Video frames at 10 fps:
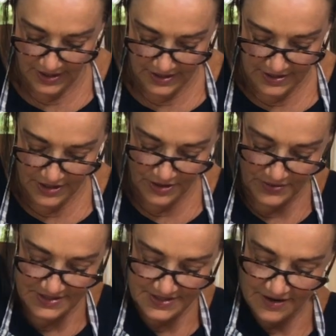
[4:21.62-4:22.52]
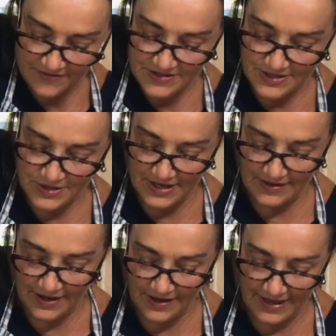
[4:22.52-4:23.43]
getting to know itself. It's looking
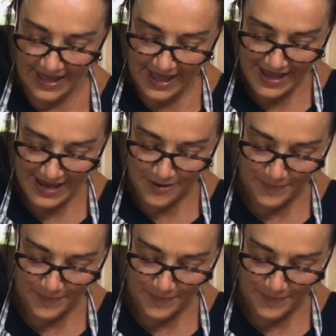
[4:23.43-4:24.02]
like cake